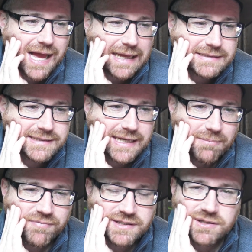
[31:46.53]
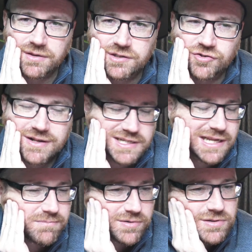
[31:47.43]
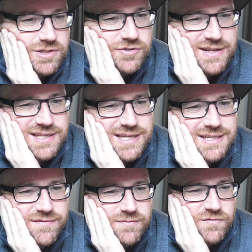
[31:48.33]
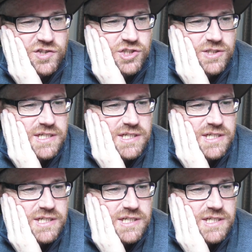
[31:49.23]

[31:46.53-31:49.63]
and press on the translate button to translate it from Russian.